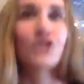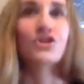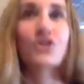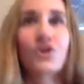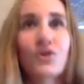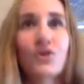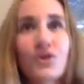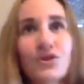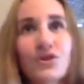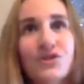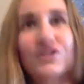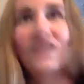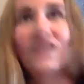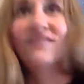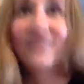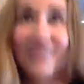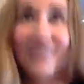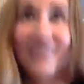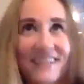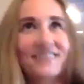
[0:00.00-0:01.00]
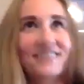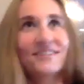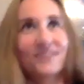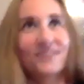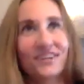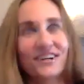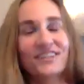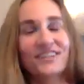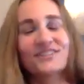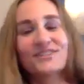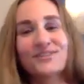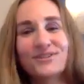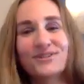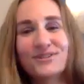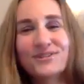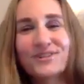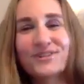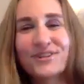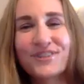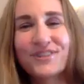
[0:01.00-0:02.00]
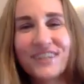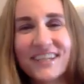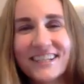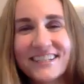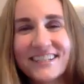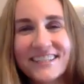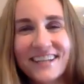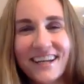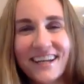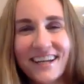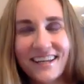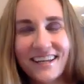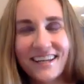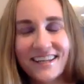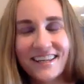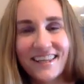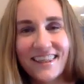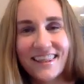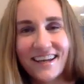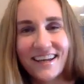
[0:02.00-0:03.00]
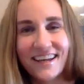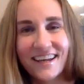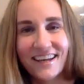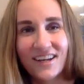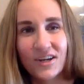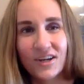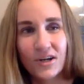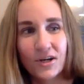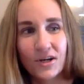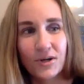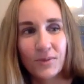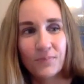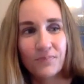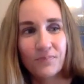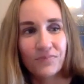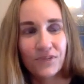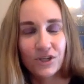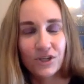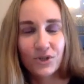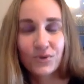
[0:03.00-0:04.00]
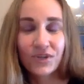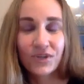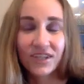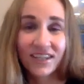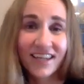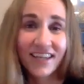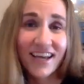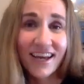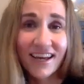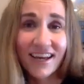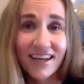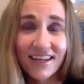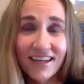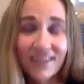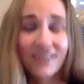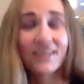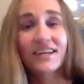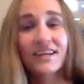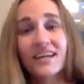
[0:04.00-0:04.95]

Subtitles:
So 7 days, sorry. So those are things that you can get.